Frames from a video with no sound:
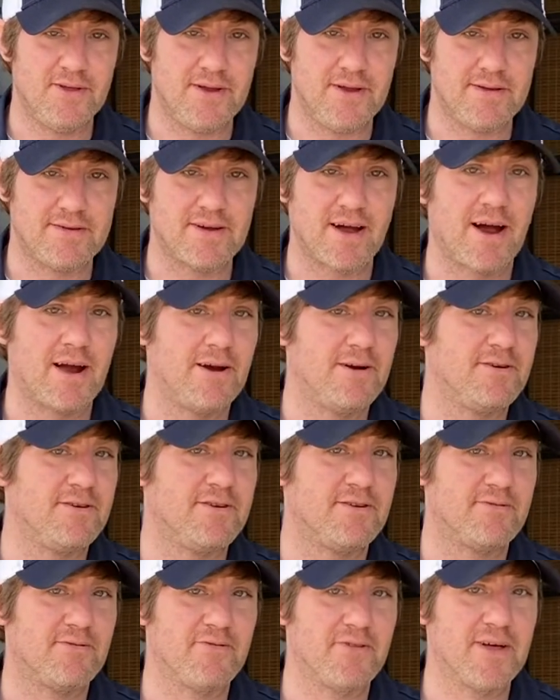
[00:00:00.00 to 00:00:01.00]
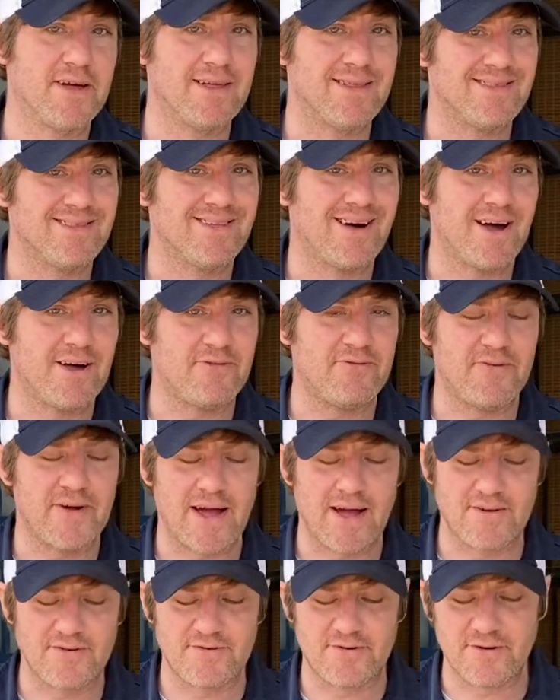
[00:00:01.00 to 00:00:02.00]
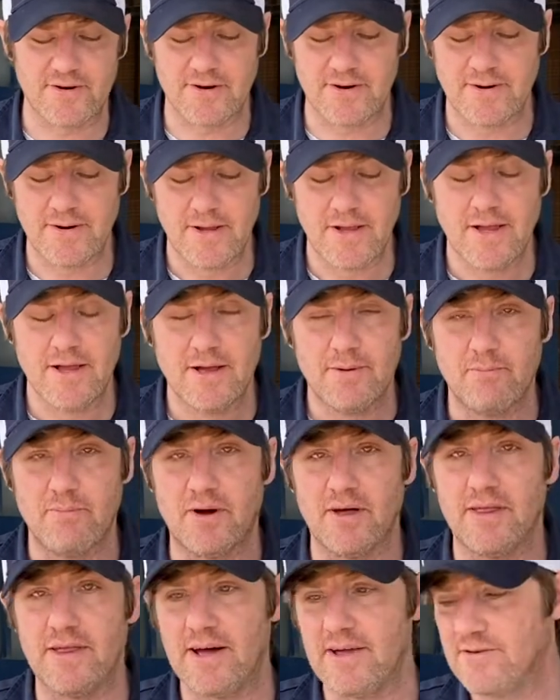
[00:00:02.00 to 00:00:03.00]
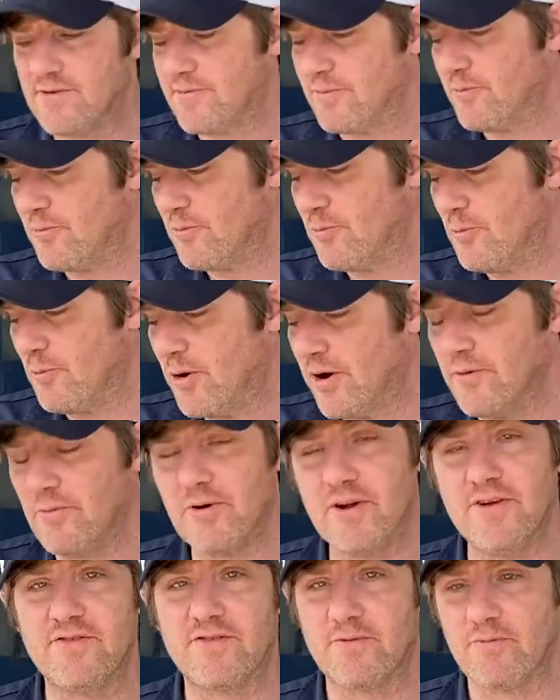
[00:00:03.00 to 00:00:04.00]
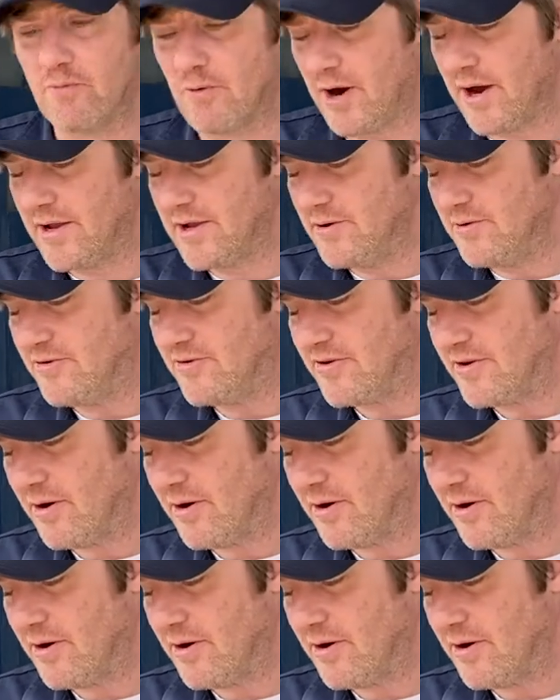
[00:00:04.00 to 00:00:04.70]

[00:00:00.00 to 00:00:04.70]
tire to deflate a lot faster. But that's one reason why you should